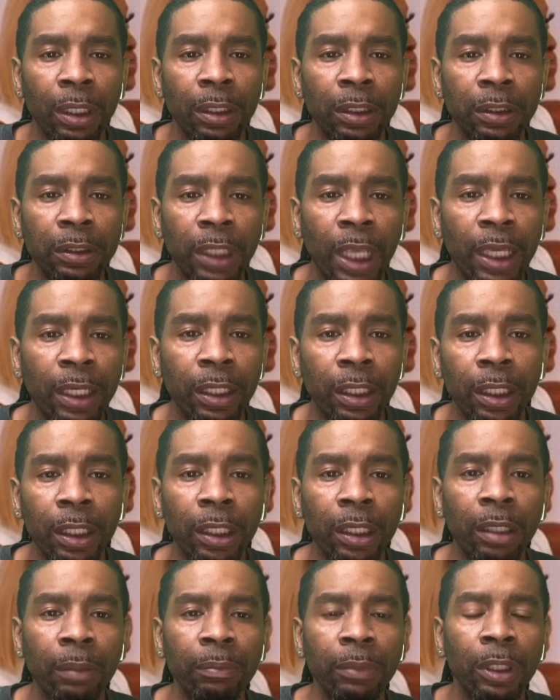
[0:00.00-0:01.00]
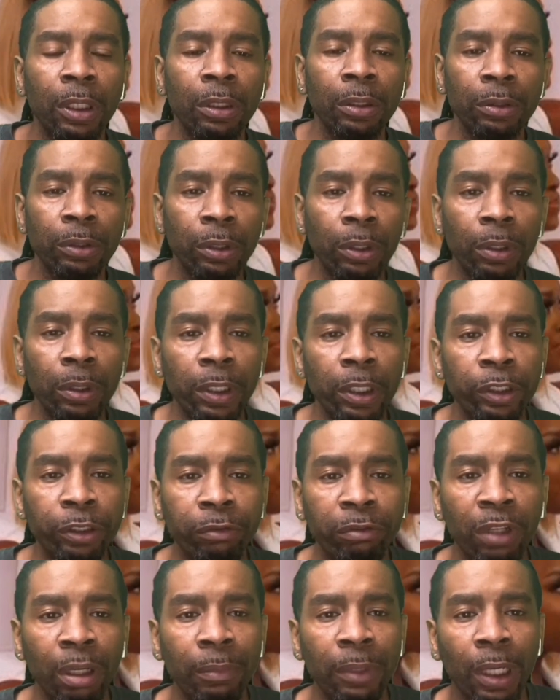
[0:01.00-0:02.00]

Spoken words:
sing a hymn, do a little screaming,